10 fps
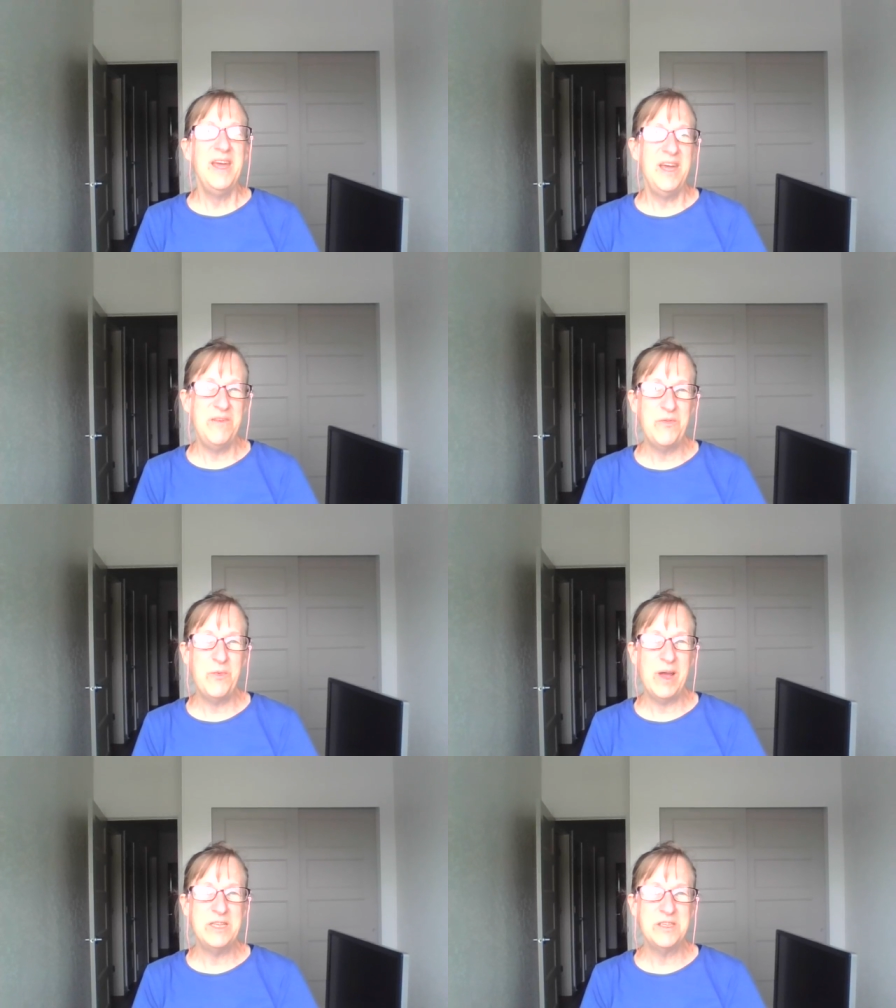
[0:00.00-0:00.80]

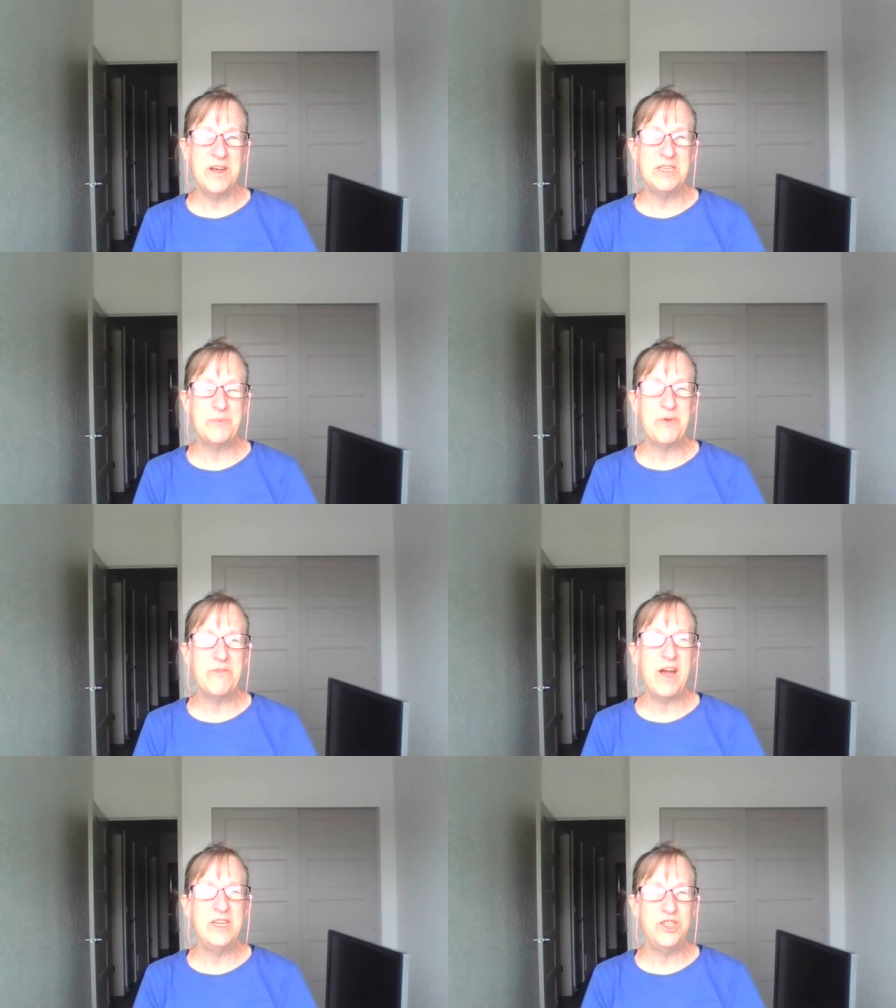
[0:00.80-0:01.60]
Infrared saunas
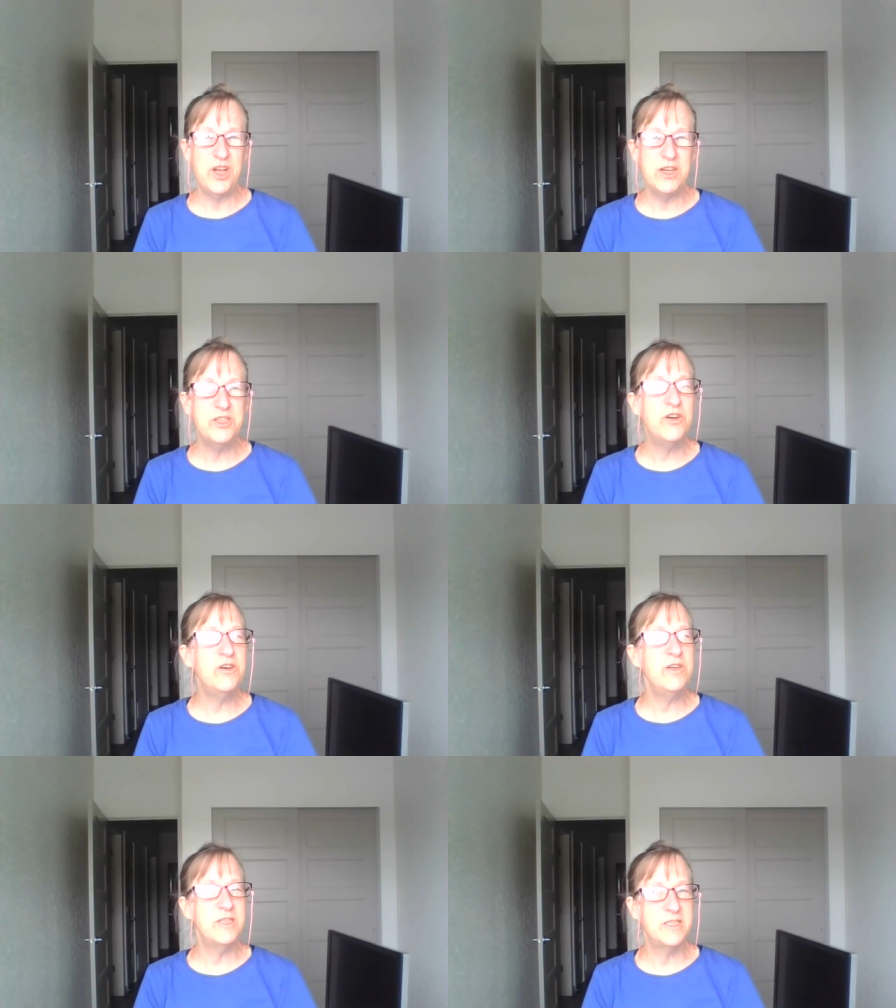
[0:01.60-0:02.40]
provide
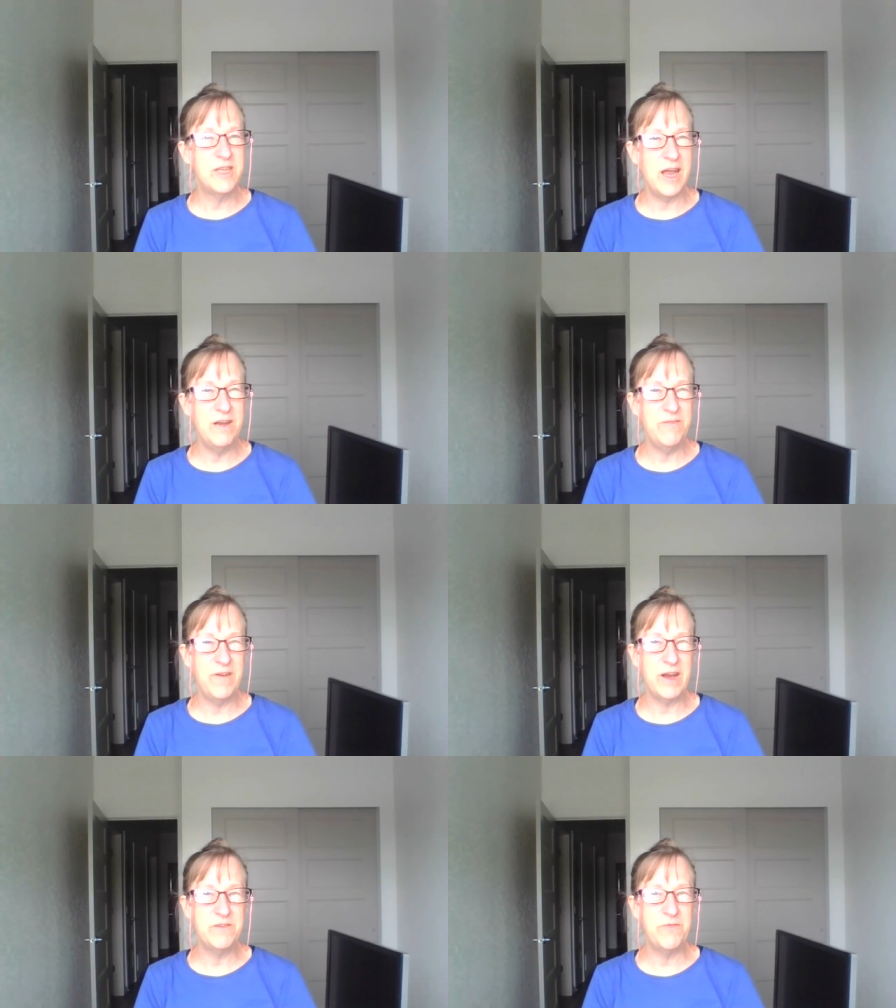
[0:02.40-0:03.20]
gentle, side
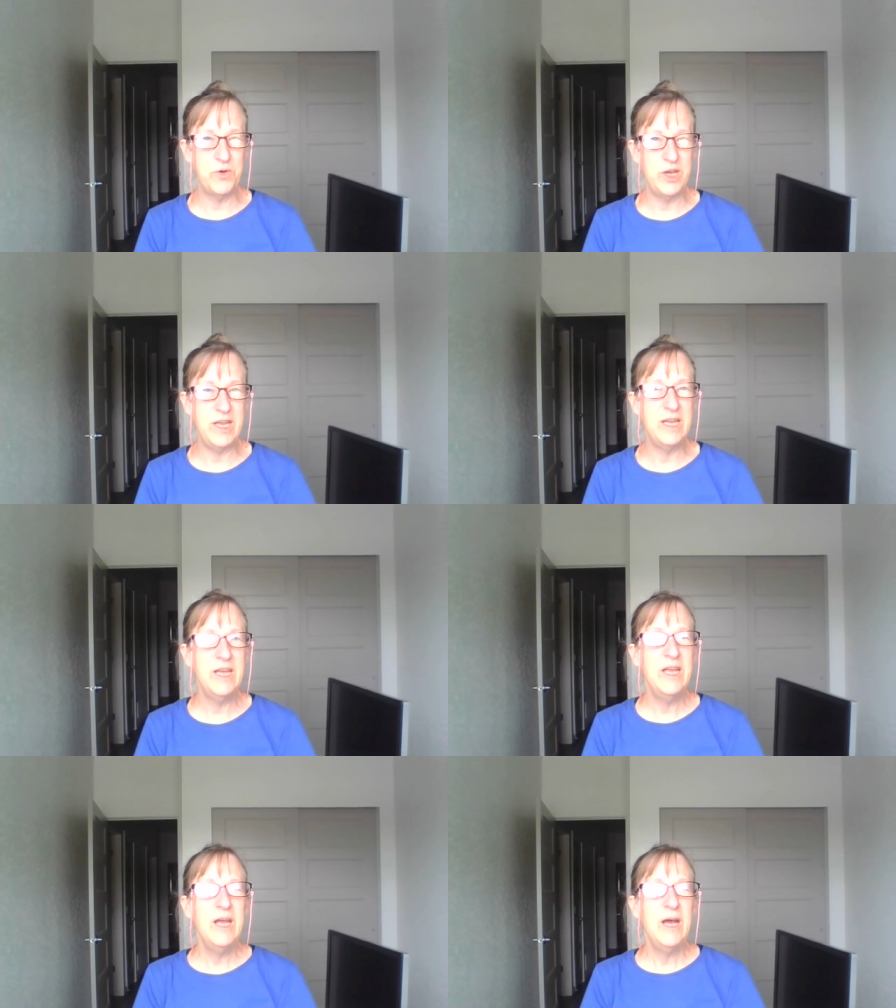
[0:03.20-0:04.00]
effect free,
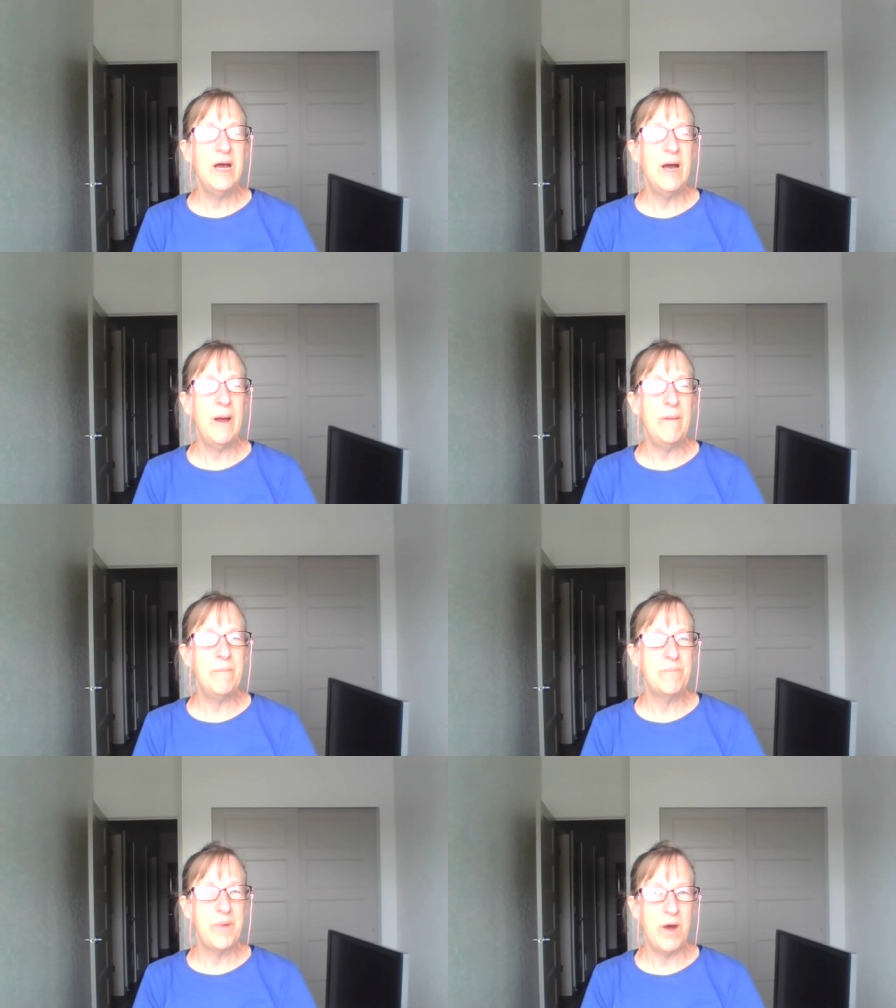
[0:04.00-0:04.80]

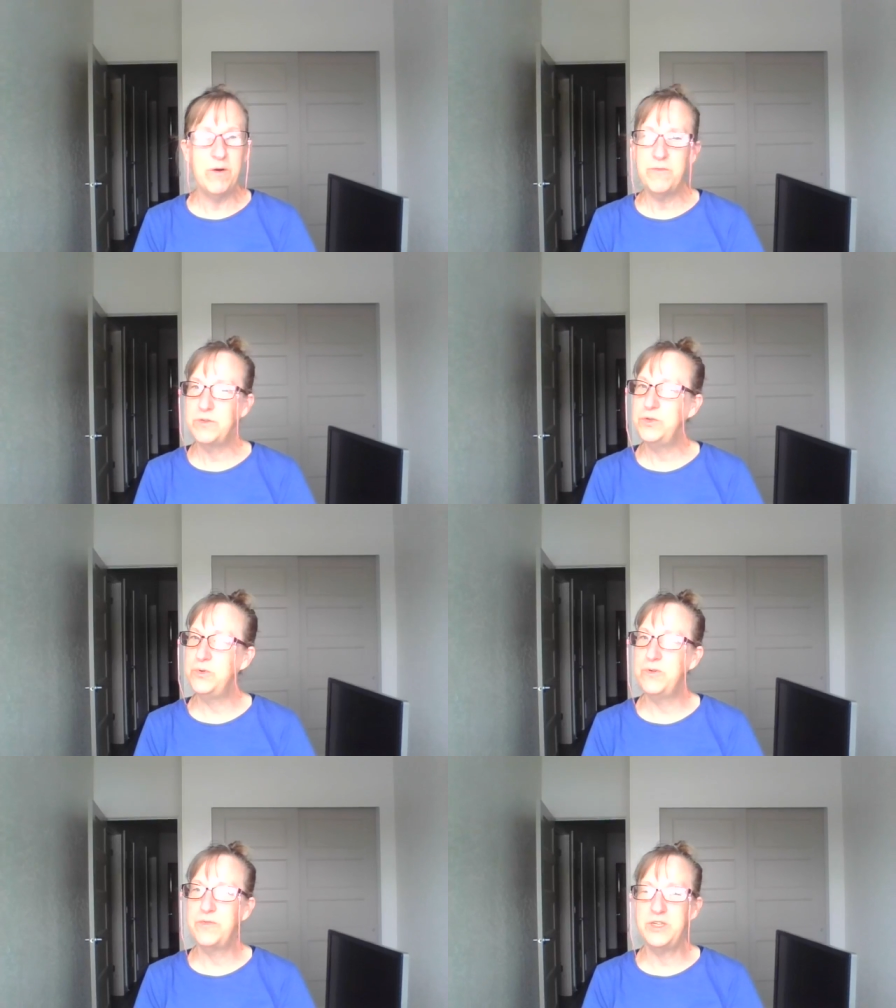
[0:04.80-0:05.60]
um, powerful
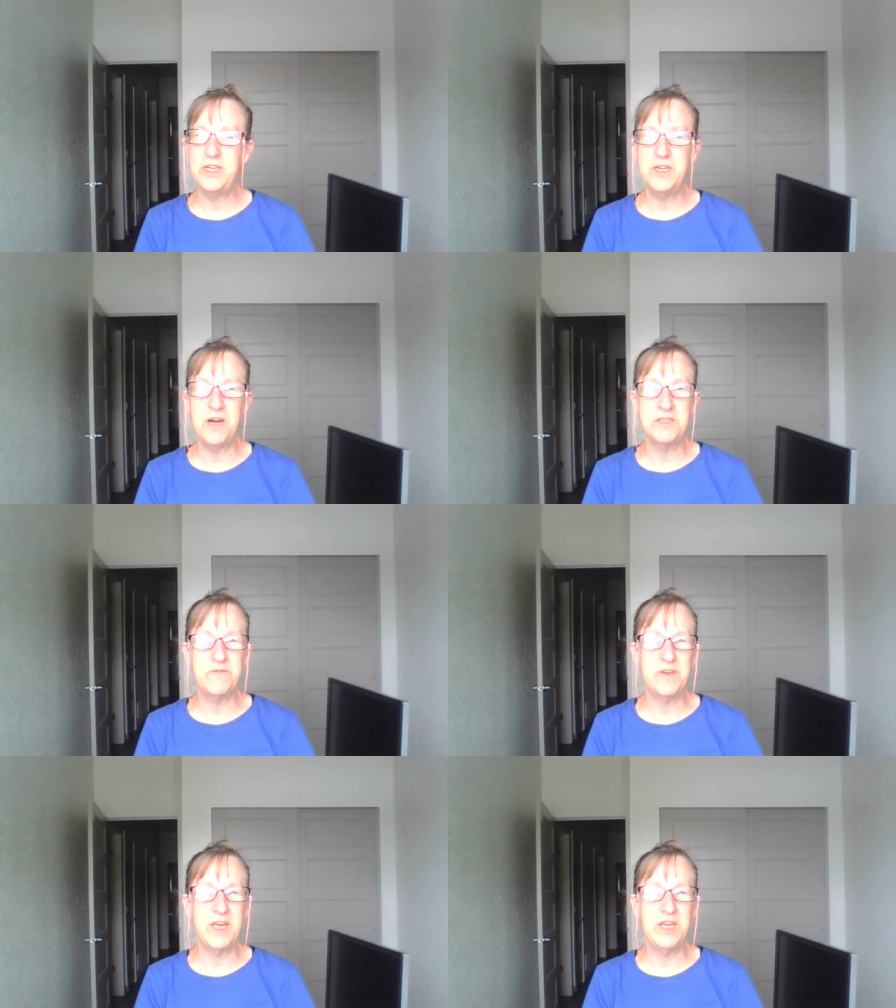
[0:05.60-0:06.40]
tool for
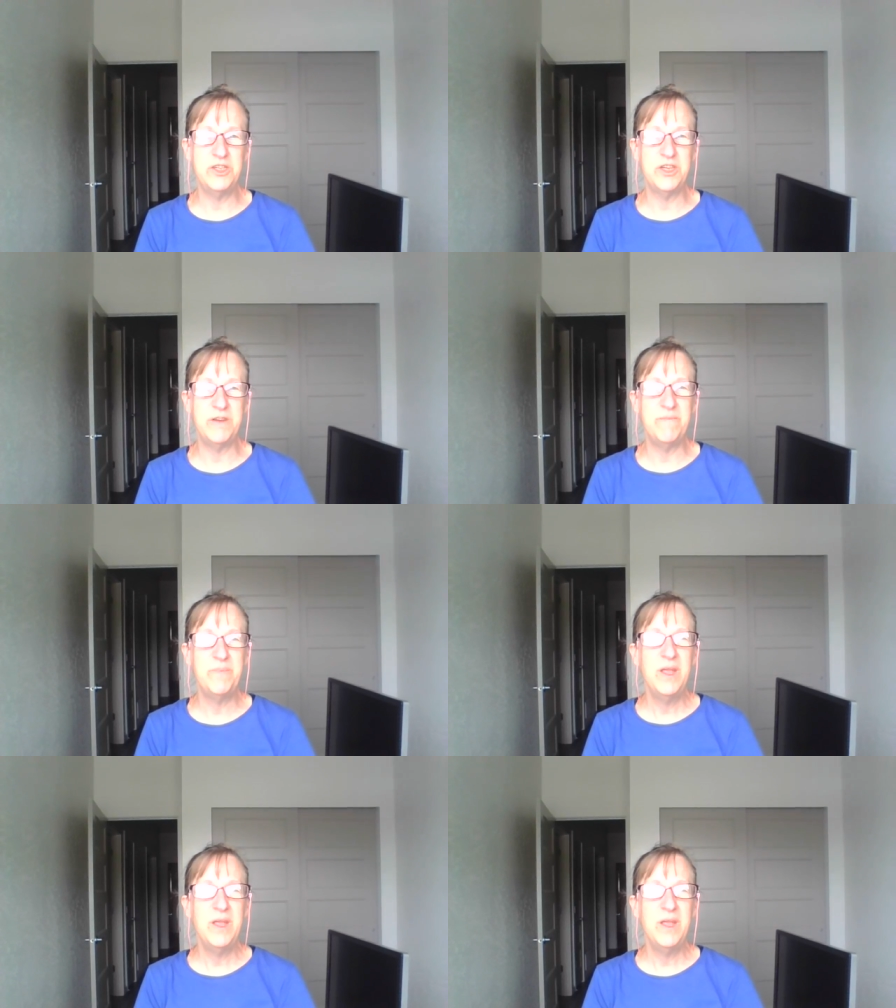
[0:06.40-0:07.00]
detoxification.